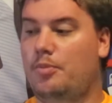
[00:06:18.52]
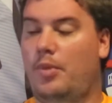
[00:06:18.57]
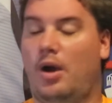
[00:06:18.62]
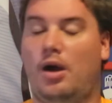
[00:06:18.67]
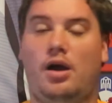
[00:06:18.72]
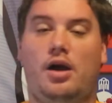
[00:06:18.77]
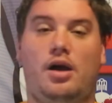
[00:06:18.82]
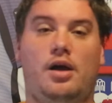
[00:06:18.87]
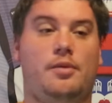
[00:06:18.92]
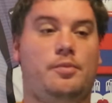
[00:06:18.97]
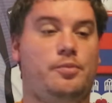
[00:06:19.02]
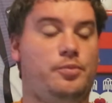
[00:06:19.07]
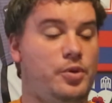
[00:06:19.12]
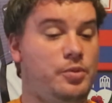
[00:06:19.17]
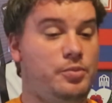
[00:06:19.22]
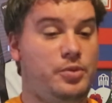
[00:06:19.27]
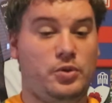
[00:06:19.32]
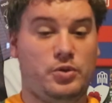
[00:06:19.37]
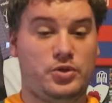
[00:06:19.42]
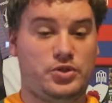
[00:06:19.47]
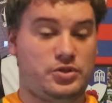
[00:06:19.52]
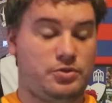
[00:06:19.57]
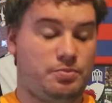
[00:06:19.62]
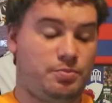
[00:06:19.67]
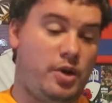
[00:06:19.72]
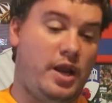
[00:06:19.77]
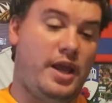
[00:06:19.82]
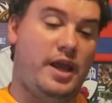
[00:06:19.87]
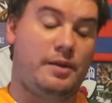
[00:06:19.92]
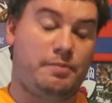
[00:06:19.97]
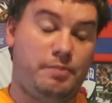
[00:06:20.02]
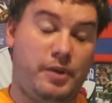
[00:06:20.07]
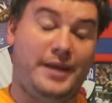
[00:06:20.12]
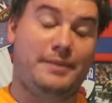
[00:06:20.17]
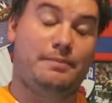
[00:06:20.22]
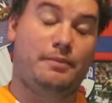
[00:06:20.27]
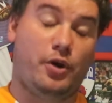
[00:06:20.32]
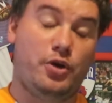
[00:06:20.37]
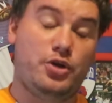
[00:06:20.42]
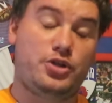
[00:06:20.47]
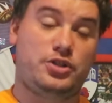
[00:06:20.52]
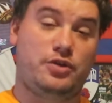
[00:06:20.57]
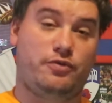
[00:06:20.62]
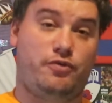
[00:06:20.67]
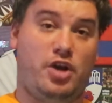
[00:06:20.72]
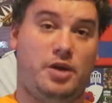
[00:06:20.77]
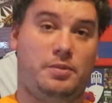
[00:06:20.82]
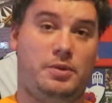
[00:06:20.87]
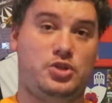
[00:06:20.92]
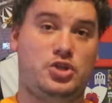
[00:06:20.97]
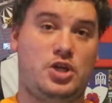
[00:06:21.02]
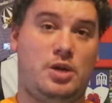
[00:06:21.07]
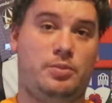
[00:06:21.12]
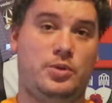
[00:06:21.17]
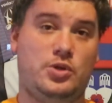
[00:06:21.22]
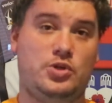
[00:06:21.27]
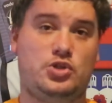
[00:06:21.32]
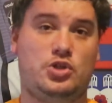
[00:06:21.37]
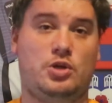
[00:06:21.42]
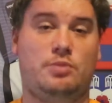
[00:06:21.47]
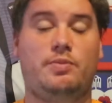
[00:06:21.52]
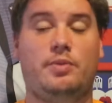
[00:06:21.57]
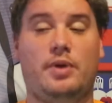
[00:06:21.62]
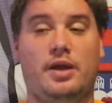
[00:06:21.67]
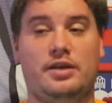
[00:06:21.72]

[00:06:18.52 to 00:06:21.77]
Mpimpi played most of Rugby Championship,